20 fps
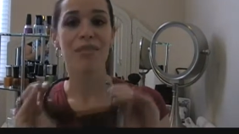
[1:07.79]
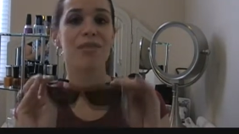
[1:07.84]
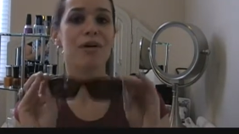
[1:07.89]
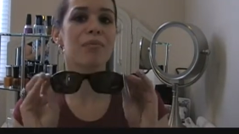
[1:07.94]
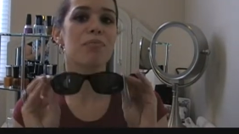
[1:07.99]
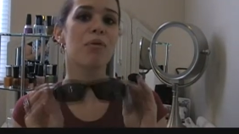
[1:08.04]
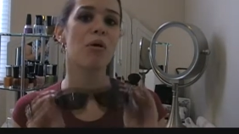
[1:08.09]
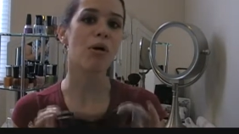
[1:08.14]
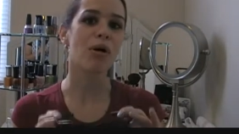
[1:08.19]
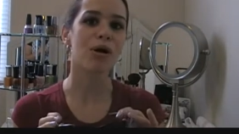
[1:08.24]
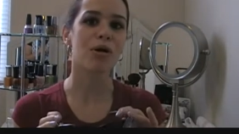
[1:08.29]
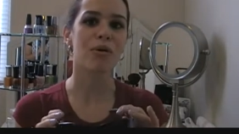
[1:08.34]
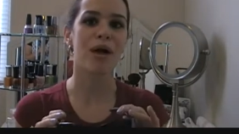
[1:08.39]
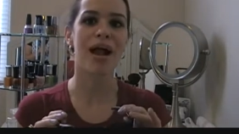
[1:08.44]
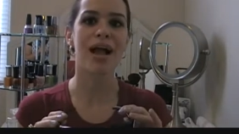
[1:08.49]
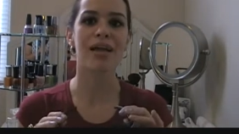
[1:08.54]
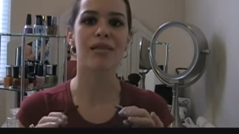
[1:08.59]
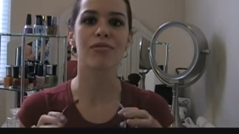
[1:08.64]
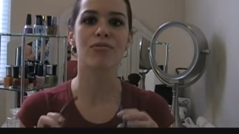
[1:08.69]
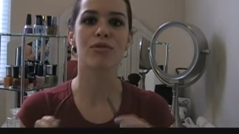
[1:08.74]
They're
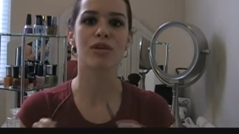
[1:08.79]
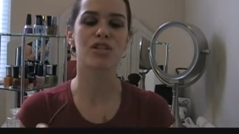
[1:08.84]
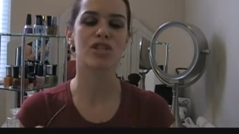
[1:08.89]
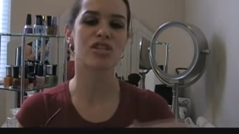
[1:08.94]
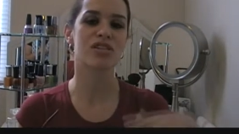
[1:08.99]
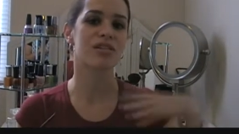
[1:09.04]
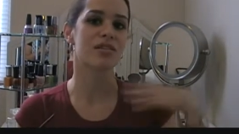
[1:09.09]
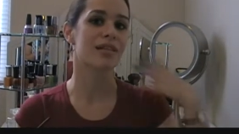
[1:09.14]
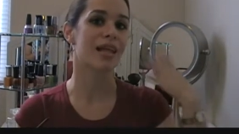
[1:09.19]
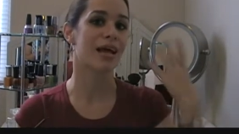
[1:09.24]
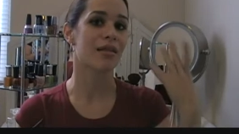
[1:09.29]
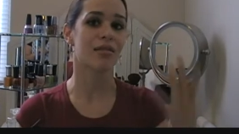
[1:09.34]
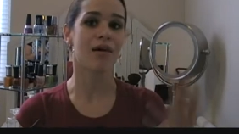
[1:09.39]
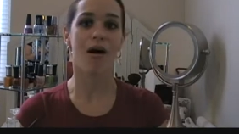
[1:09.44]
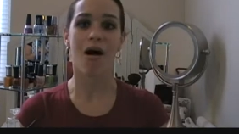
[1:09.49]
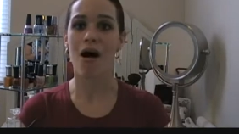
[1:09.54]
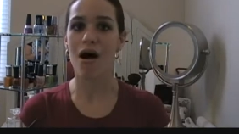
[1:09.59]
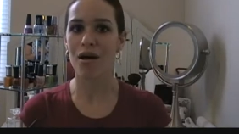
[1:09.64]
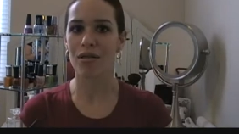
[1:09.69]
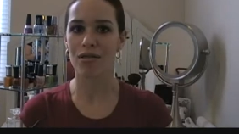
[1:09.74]
polarized, which that's
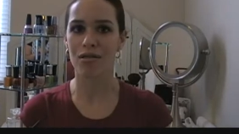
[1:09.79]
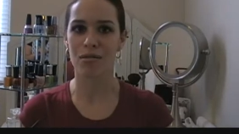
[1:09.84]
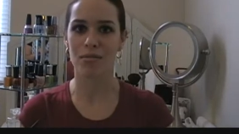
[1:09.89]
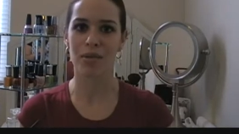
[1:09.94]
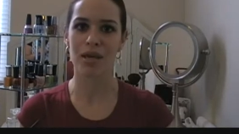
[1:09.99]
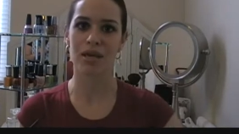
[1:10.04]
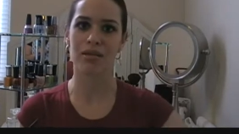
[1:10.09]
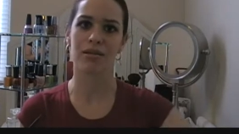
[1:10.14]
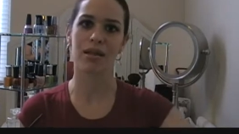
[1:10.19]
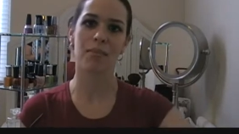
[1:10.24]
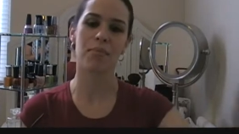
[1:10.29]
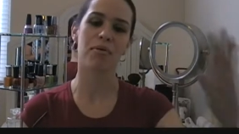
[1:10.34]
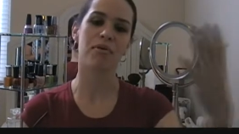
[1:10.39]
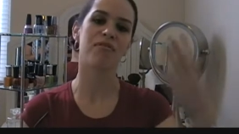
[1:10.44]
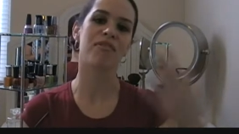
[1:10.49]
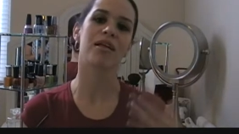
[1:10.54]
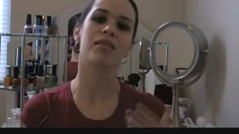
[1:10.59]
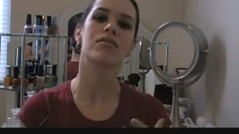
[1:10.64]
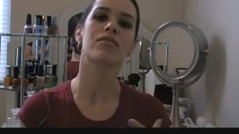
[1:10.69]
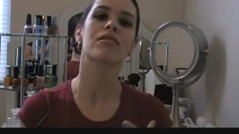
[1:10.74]
awesome because that
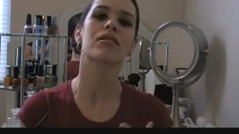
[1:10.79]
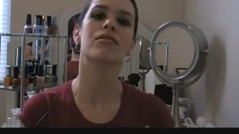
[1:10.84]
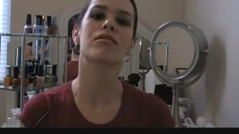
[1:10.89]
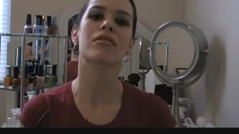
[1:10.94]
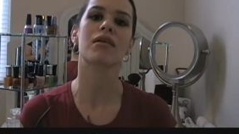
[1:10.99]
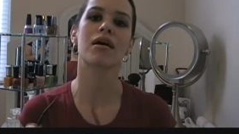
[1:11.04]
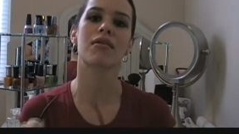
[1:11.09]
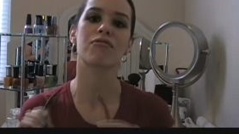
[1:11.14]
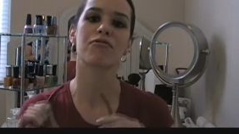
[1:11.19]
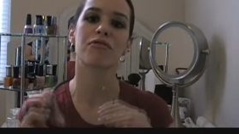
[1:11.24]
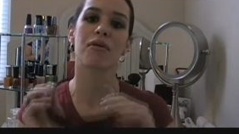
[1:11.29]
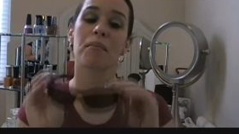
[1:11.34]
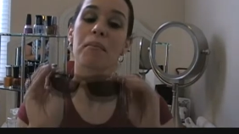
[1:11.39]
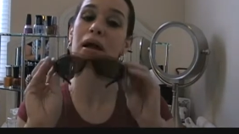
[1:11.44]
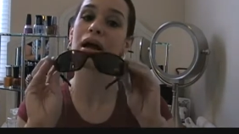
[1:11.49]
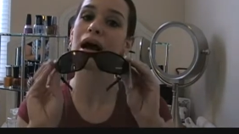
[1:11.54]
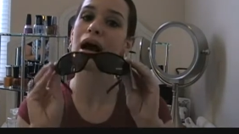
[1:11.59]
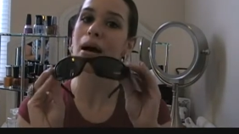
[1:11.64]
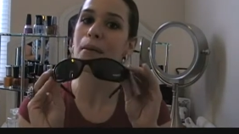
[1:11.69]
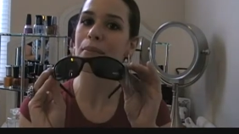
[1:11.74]
prevents the sun from
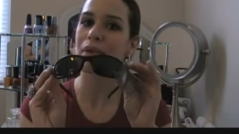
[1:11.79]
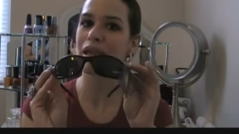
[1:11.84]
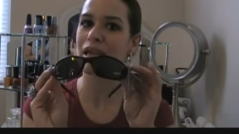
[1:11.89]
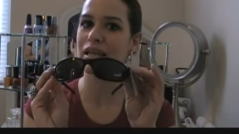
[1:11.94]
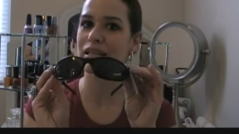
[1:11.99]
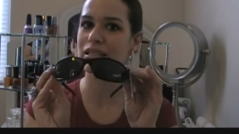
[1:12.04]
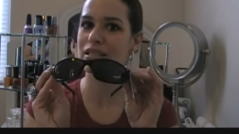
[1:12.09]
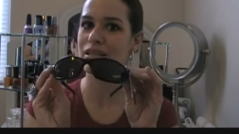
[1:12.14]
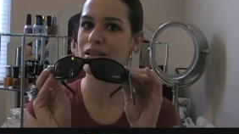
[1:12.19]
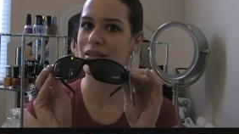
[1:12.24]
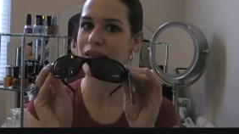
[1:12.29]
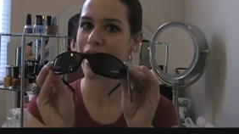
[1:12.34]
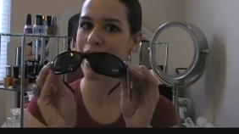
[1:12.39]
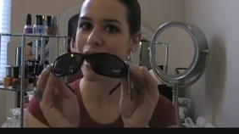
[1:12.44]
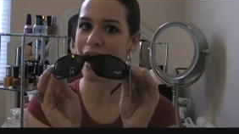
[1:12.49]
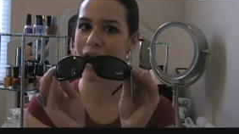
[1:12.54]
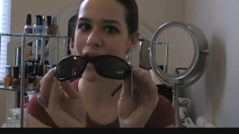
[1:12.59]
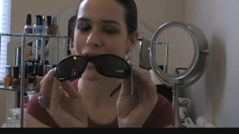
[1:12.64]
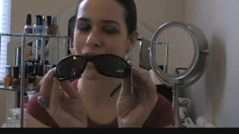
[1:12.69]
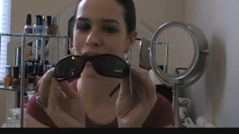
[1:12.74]
coming into the
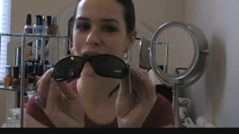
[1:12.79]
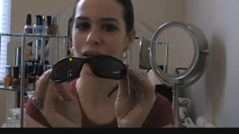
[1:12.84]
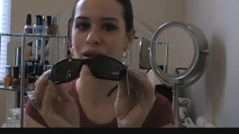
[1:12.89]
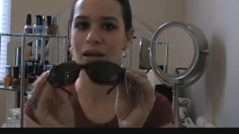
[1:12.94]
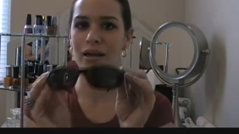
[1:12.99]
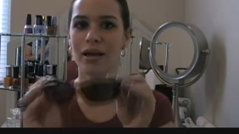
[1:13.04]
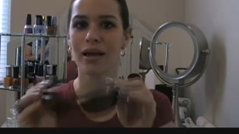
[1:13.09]
eye